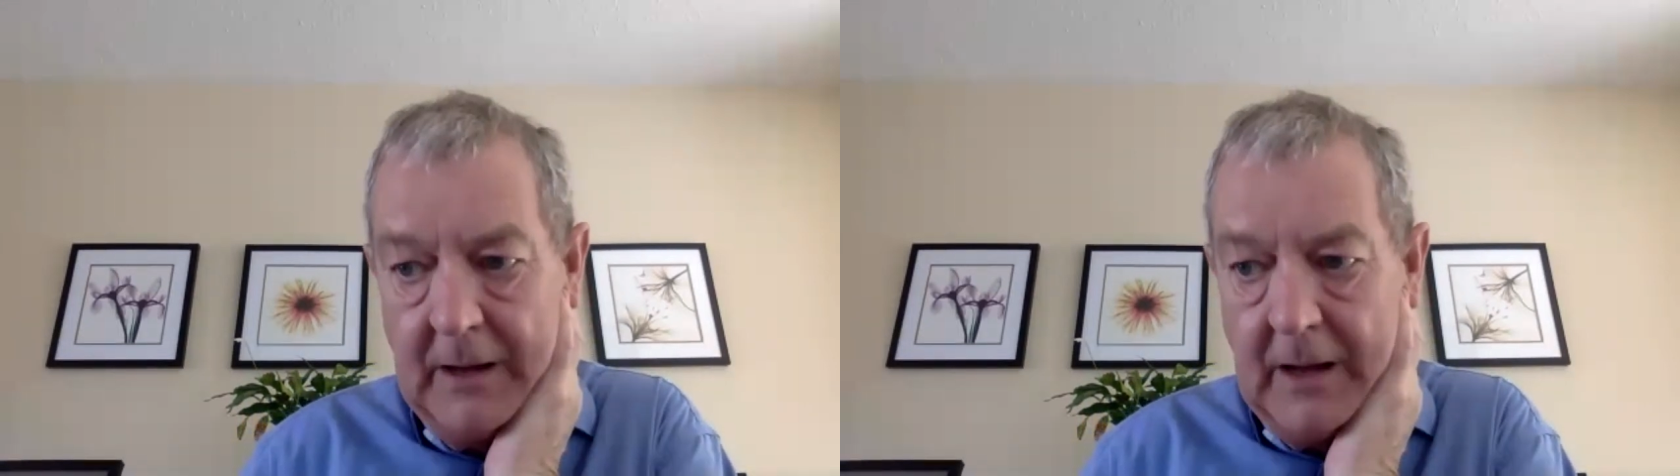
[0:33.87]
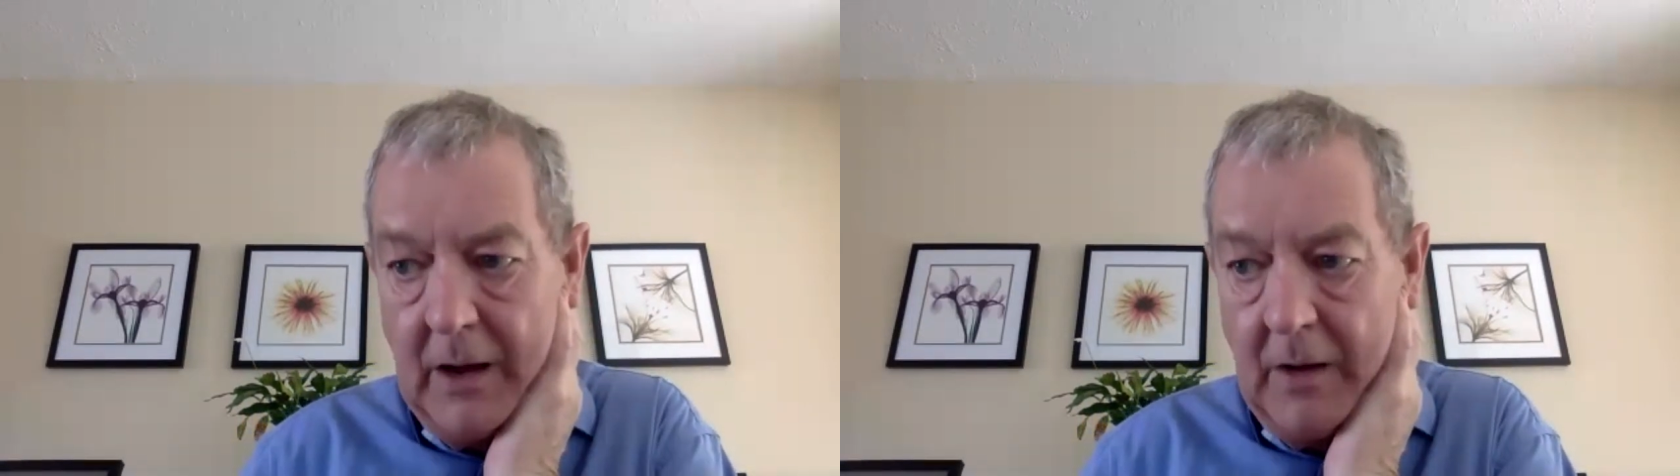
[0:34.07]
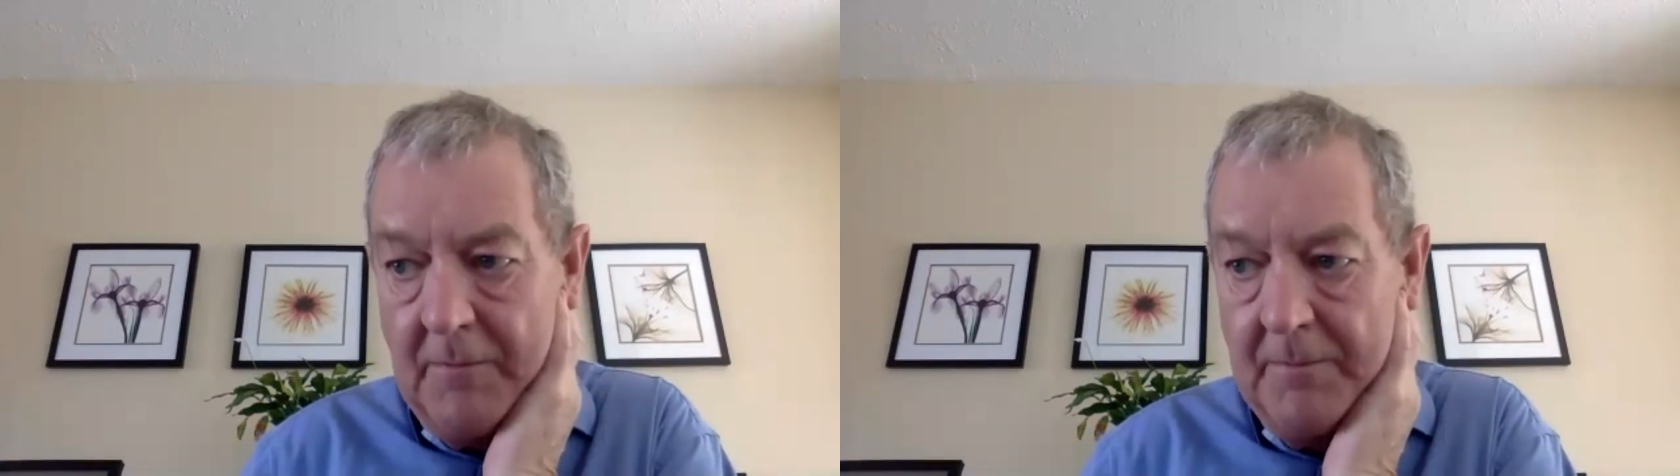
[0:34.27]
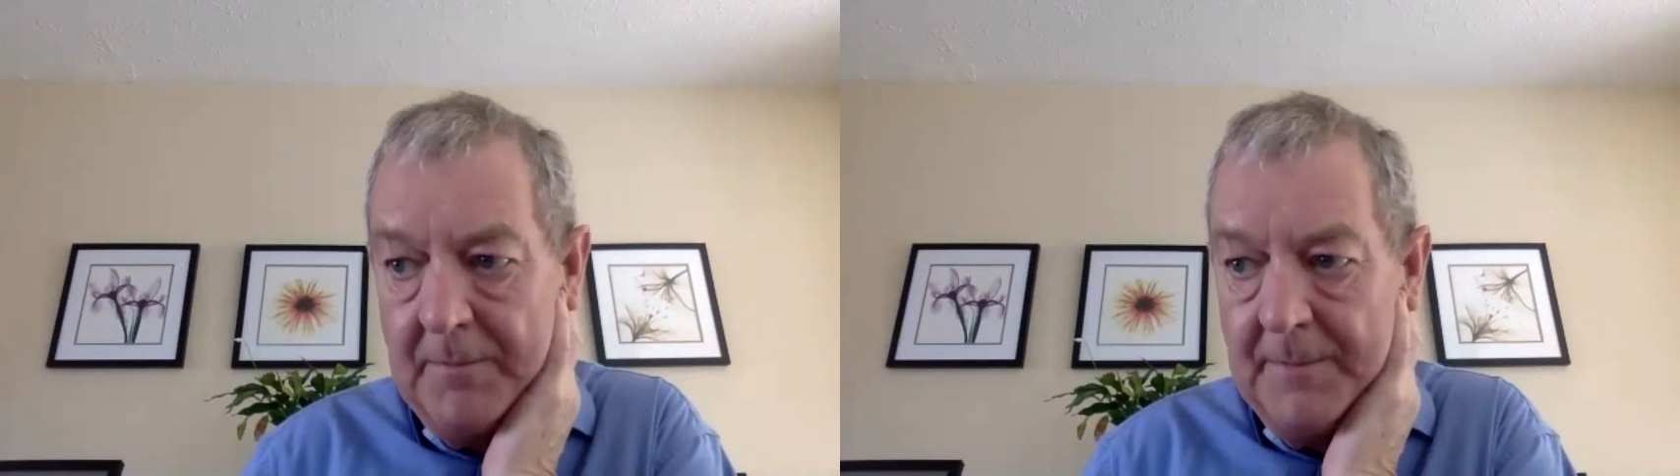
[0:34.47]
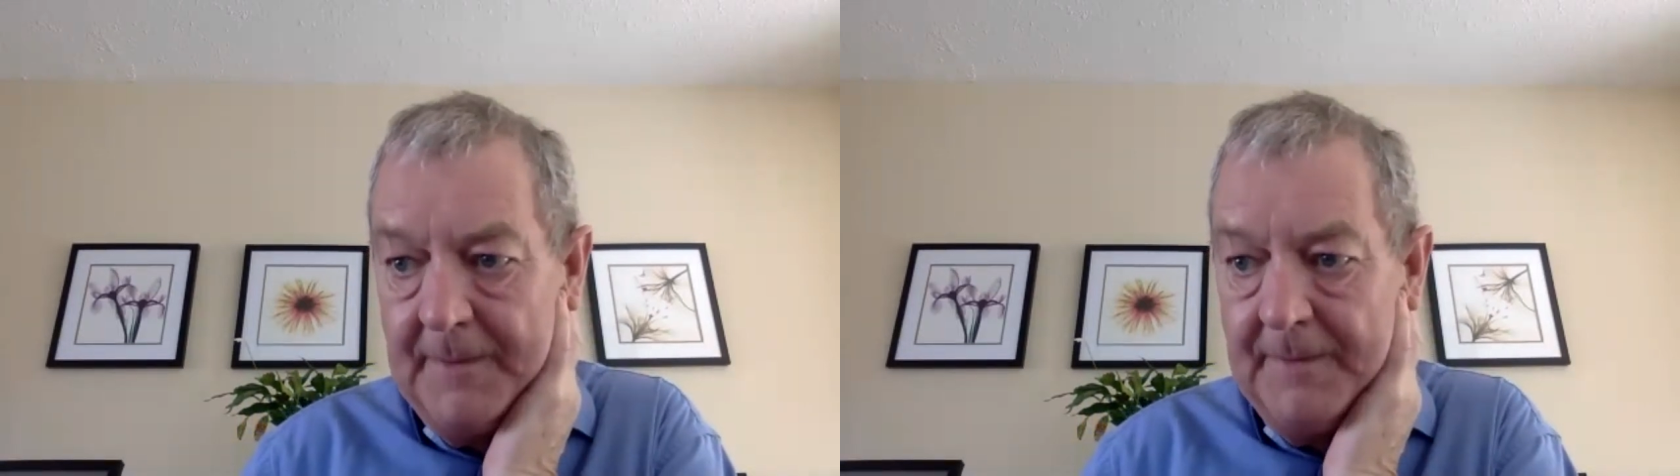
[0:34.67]

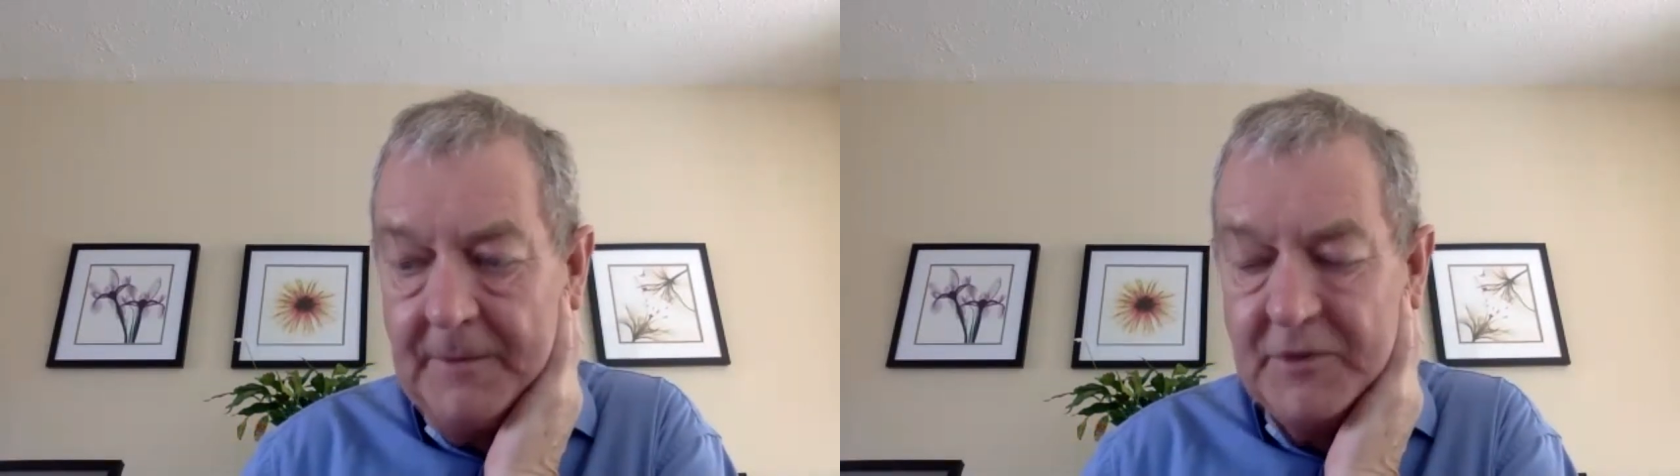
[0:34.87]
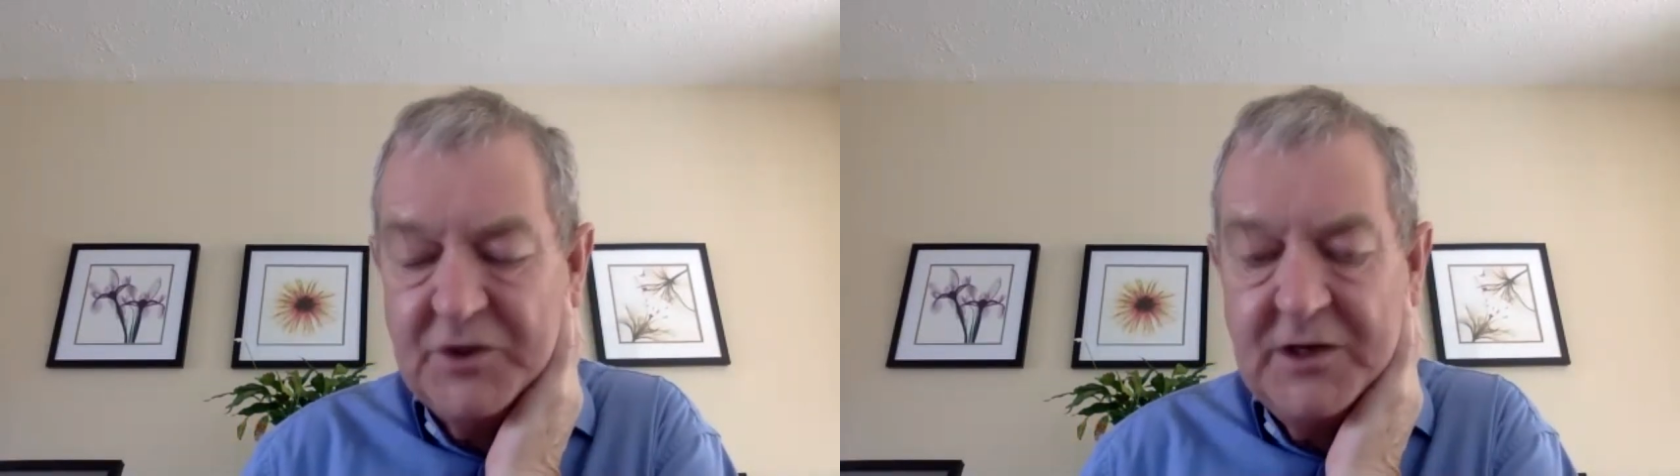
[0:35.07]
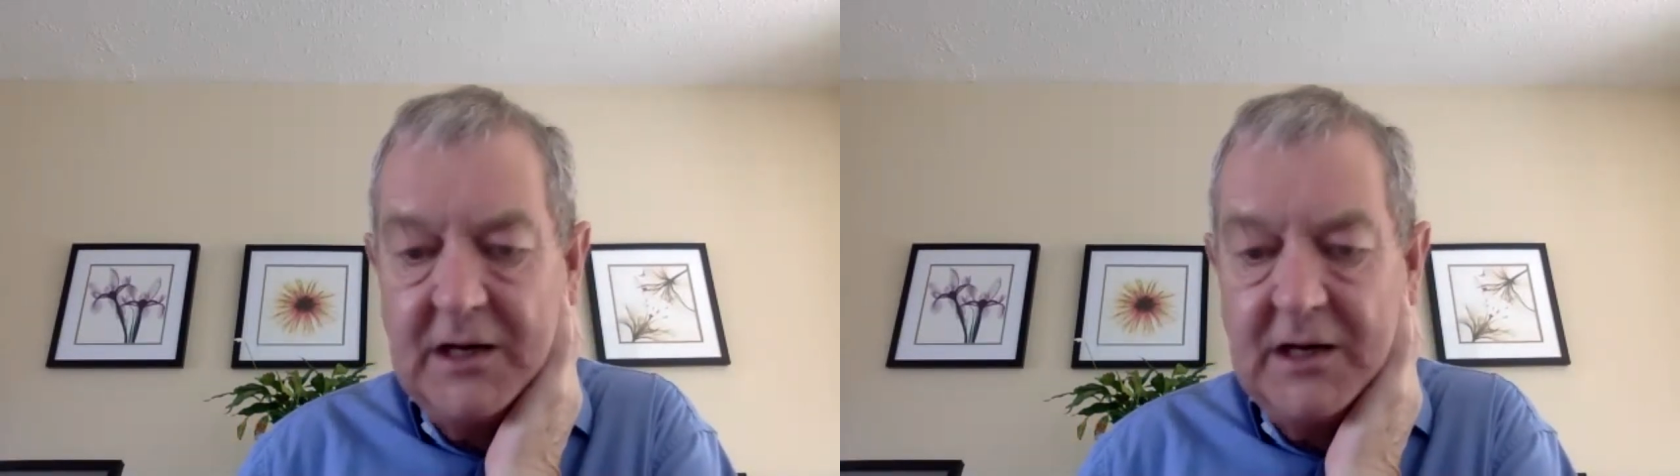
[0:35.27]
not just in